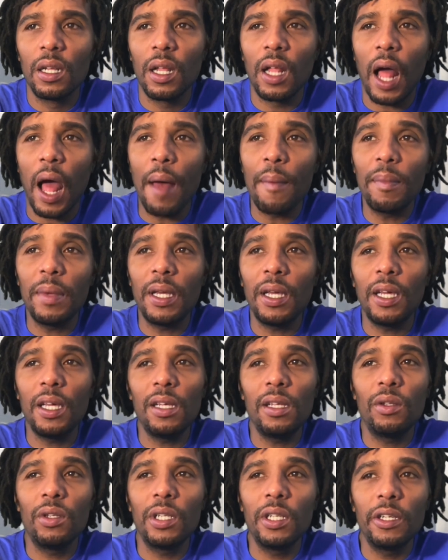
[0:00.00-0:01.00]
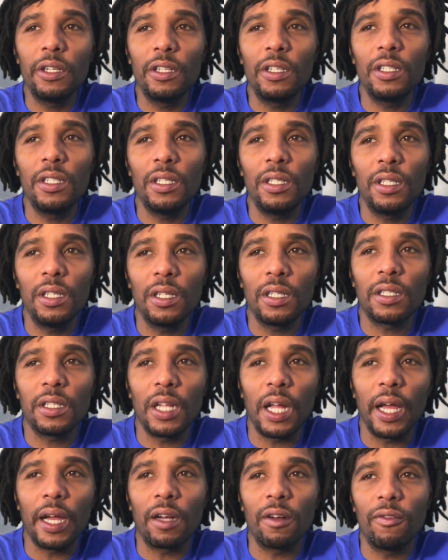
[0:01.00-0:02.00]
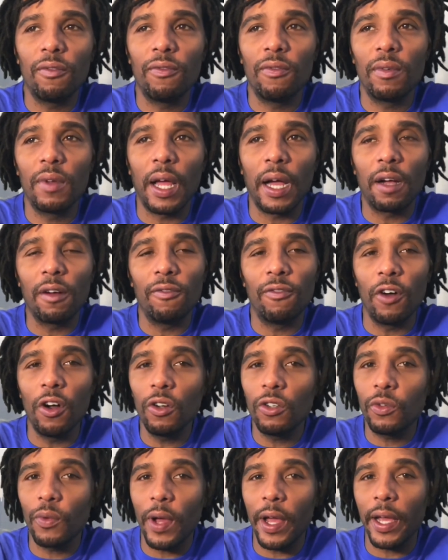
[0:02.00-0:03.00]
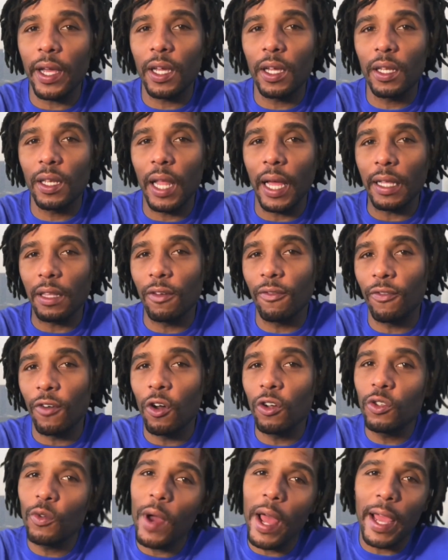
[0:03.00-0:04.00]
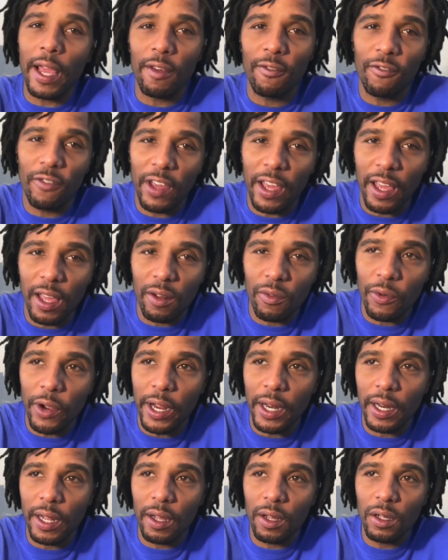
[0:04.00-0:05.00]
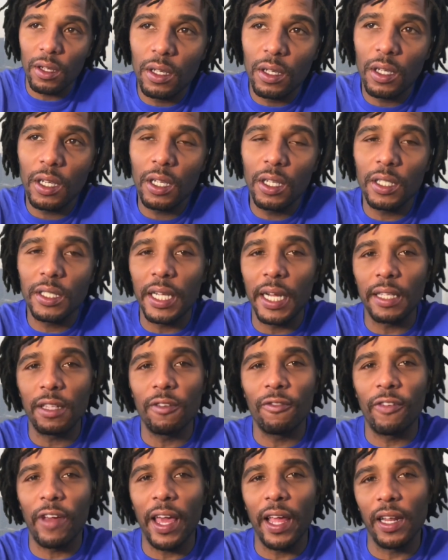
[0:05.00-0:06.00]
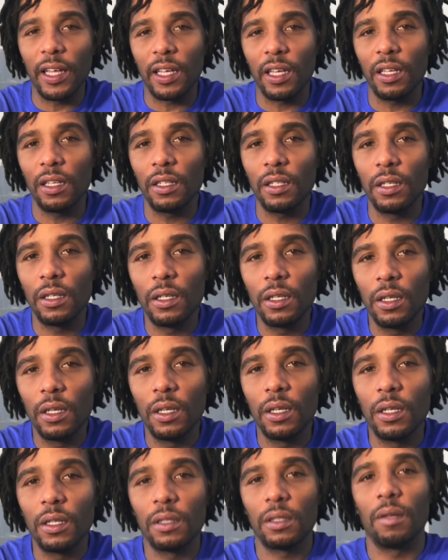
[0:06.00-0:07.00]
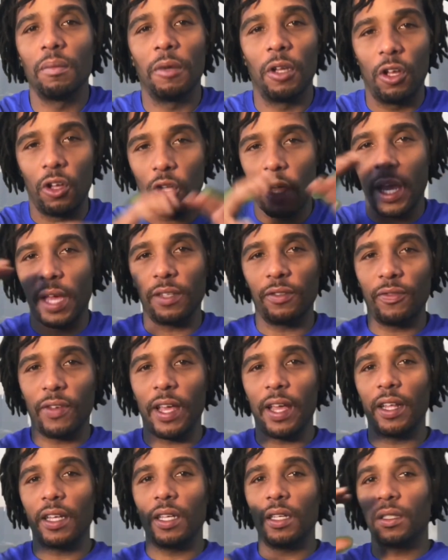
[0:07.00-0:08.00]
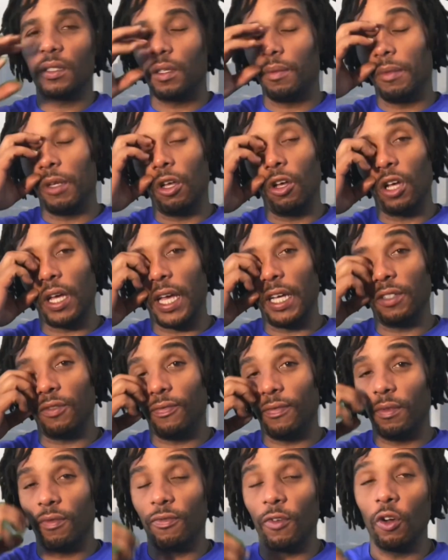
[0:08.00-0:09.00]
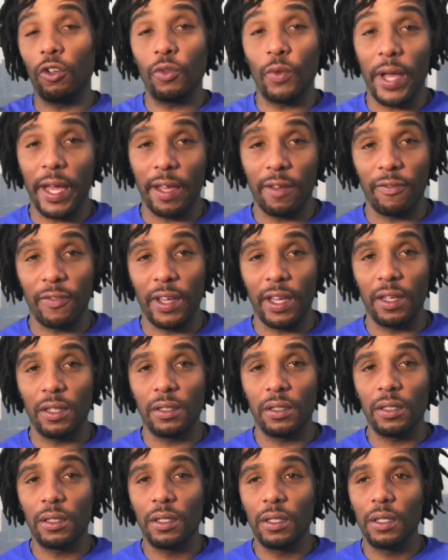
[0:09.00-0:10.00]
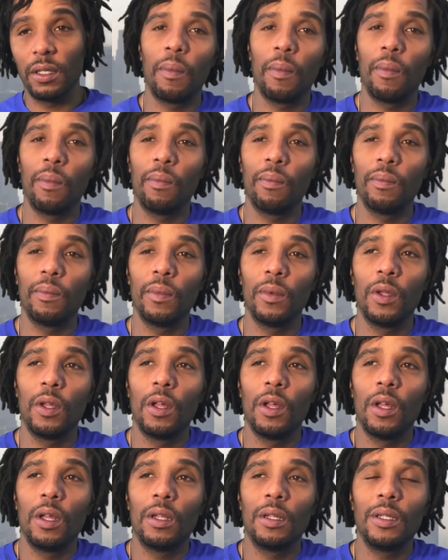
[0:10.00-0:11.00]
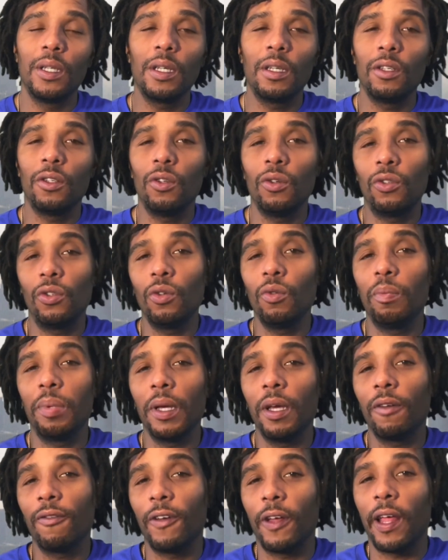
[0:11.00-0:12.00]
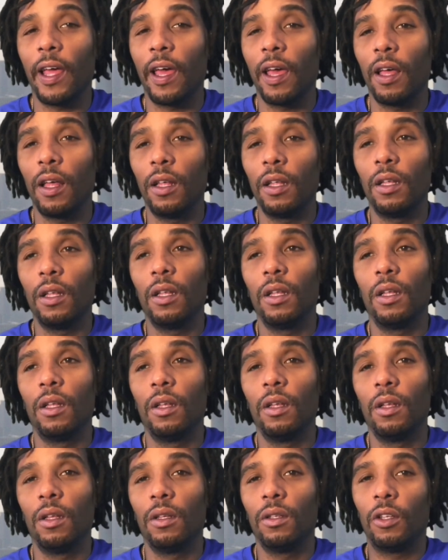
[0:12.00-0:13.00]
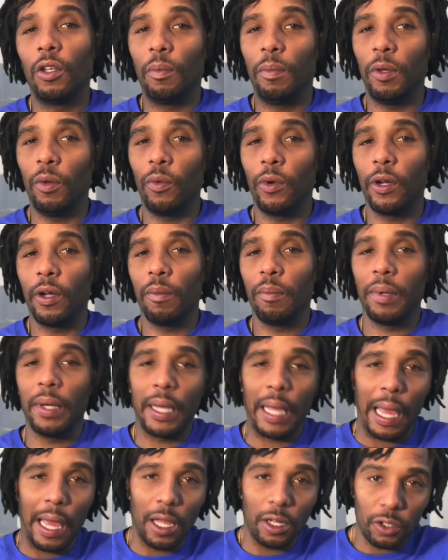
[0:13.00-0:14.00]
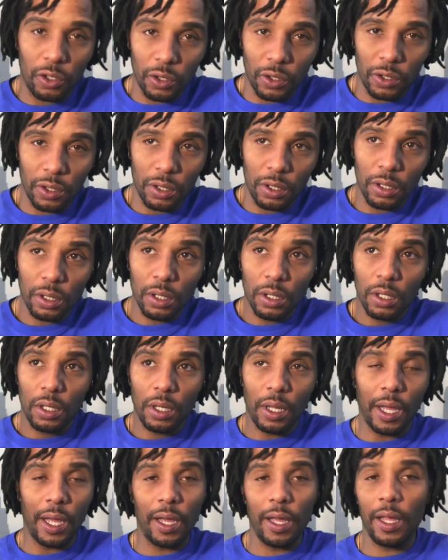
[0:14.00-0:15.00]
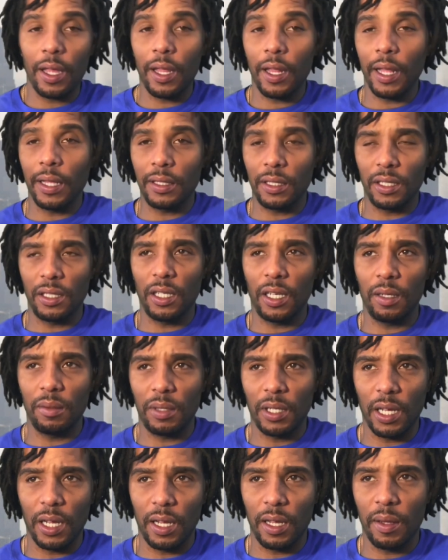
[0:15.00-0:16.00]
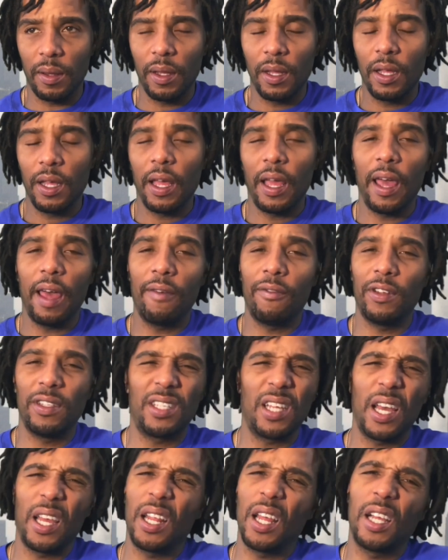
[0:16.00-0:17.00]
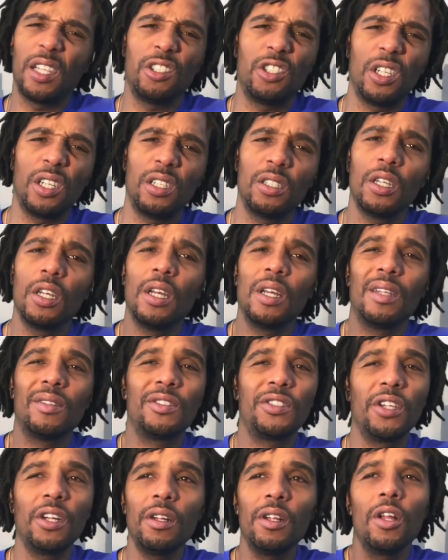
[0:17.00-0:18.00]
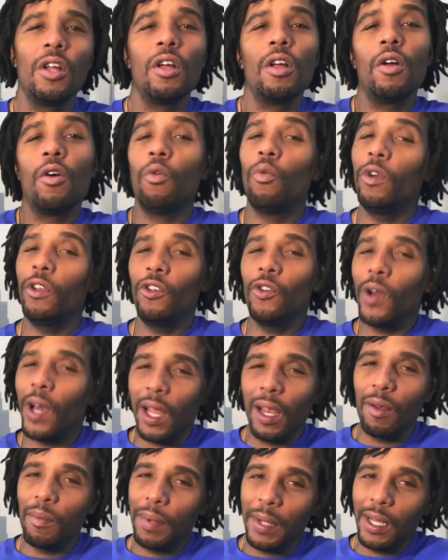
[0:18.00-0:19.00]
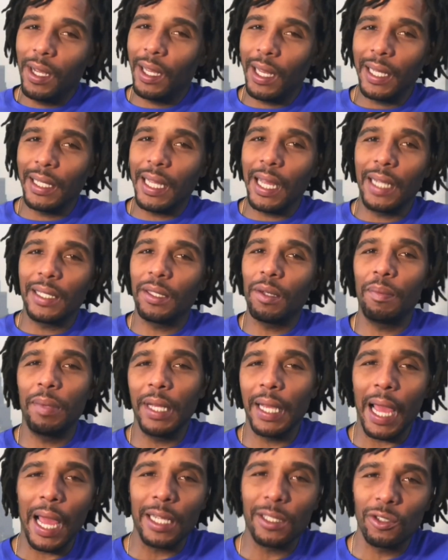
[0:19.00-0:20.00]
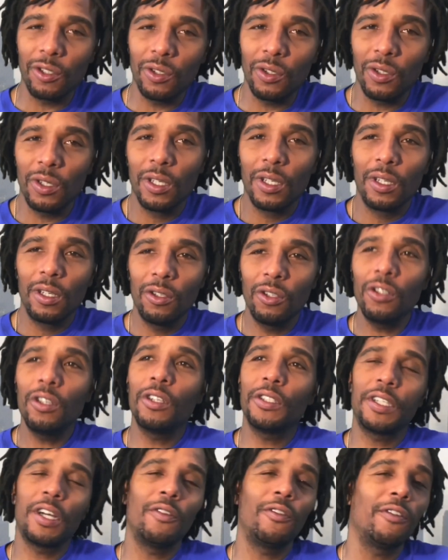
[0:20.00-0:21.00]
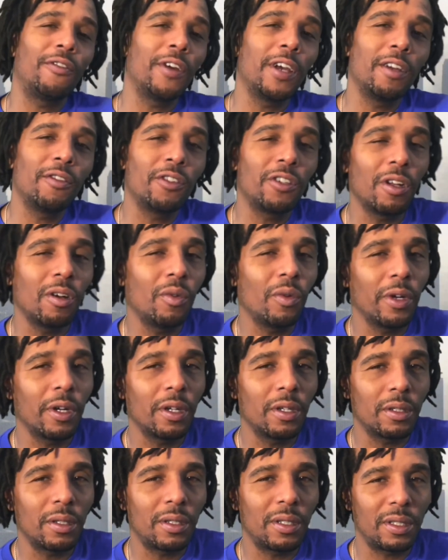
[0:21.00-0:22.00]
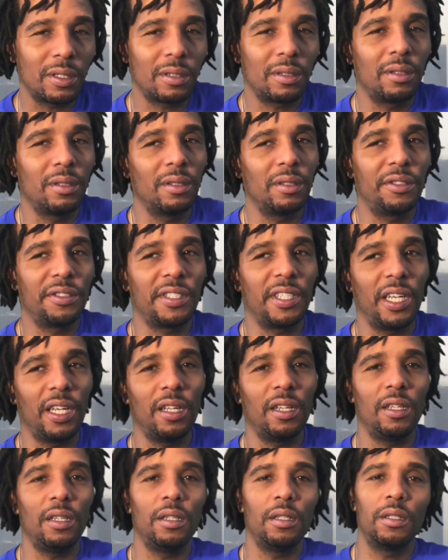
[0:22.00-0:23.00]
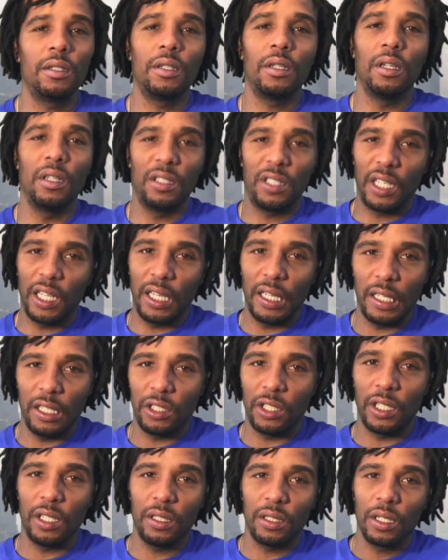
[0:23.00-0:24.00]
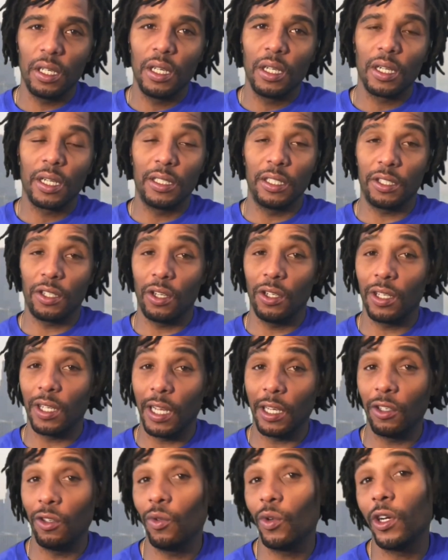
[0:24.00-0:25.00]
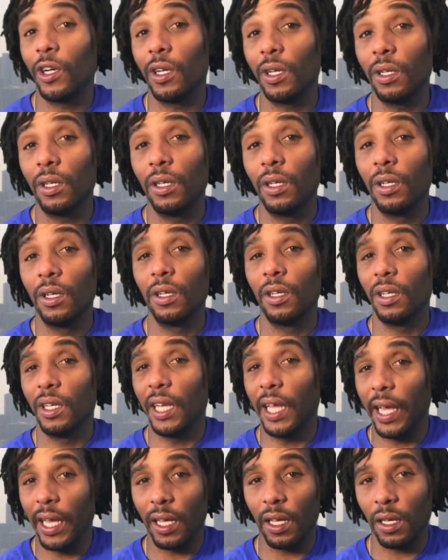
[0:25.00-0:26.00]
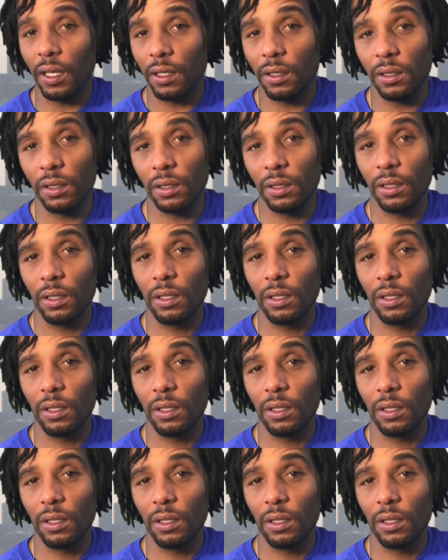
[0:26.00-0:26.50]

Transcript: I mean, he literally looks like a Volkswagen, like the Volkswagen van right now. He looks like the Vanagon, them long ass Volkswagen vans. Nigga, you too big for that to be wearing big ass shoes and at the same time having tight ass jeans. Sir, when you hella big like that as a big ass dude, do yourself a favor. Don't wear skinny jeans because it's going to look like you wearing leggings.